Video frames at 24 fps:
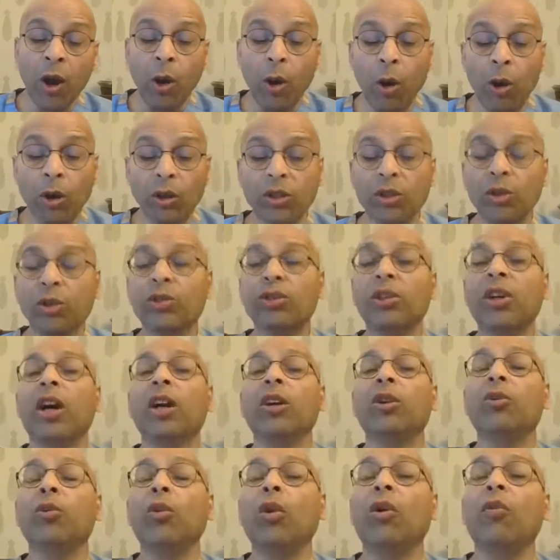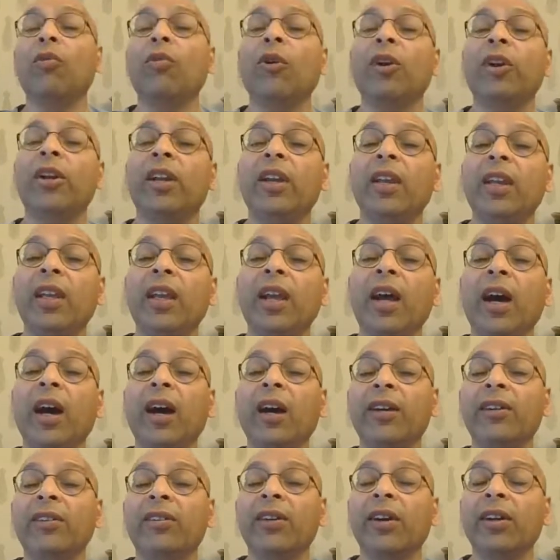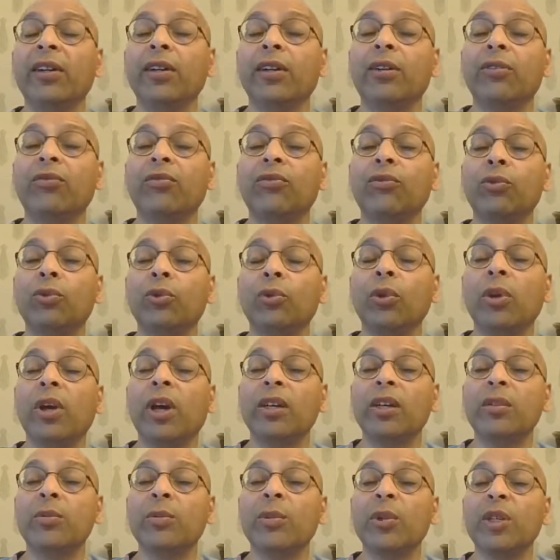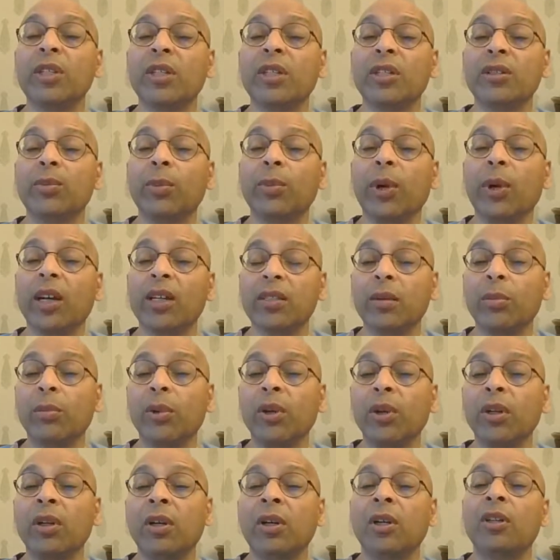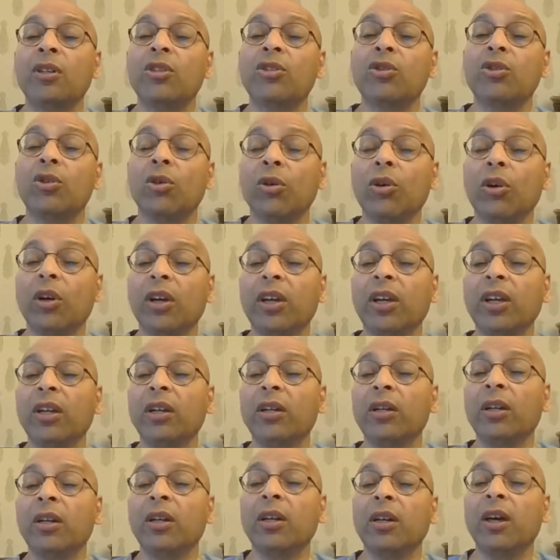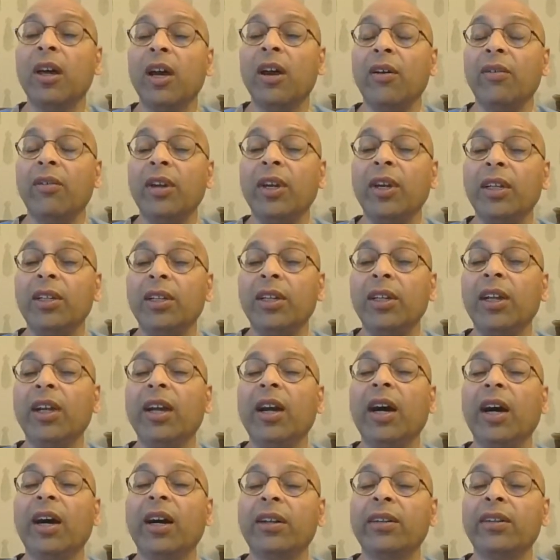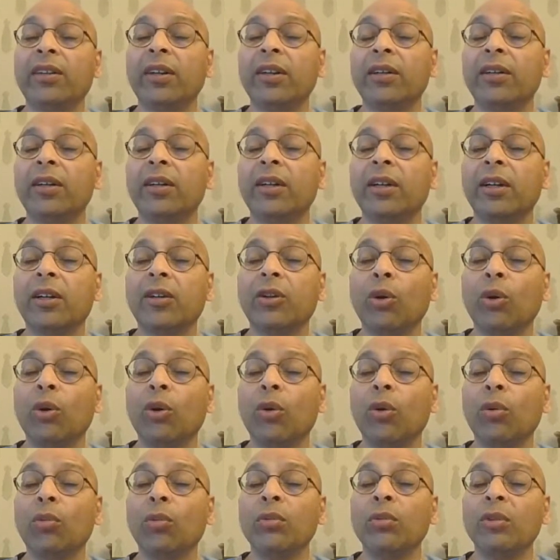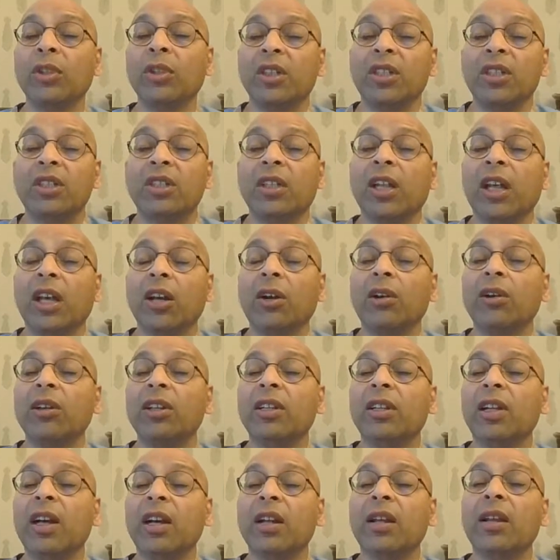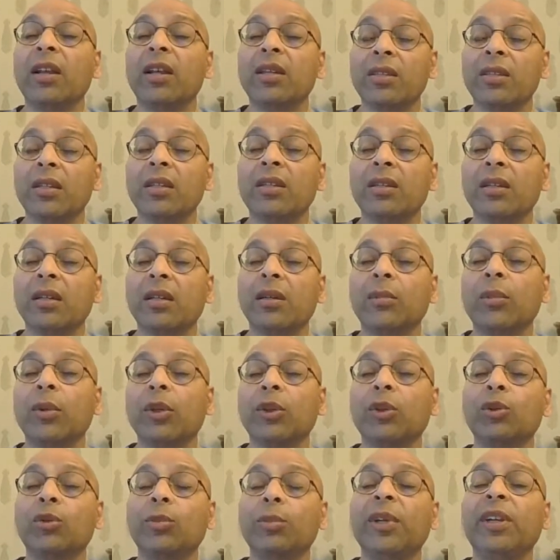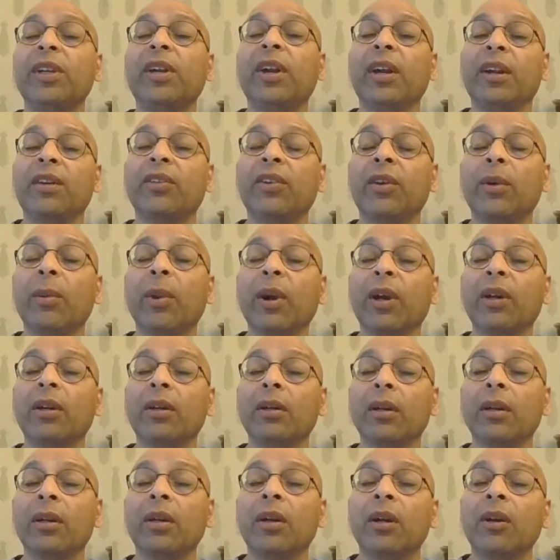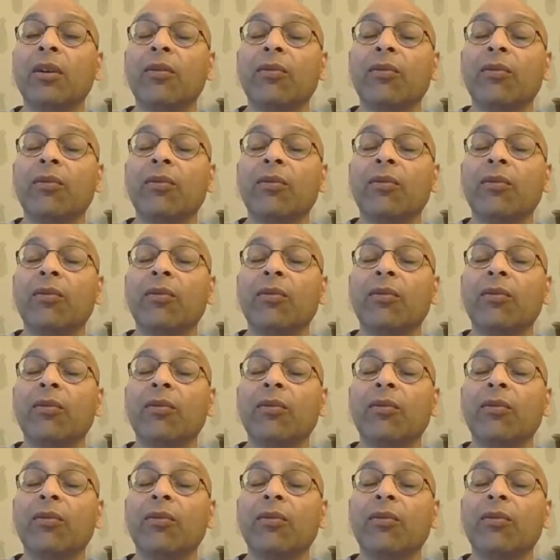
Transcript: Also, try to avoid dehydrated food as much as possible. So again, having a dehydrator at home is not only not necessary, but could be detrimental.